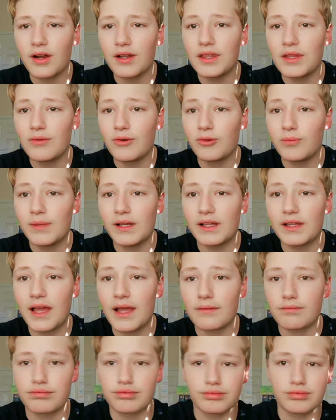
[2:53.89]
and then we'll be
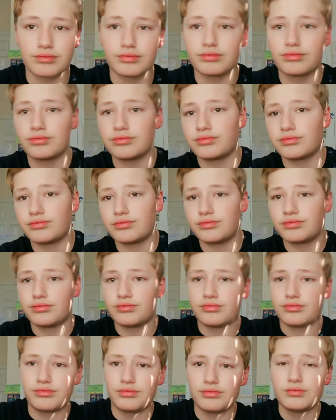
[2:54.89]
like
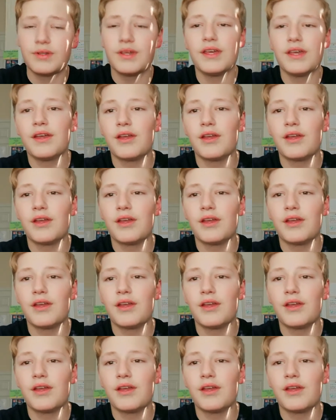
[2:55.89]
going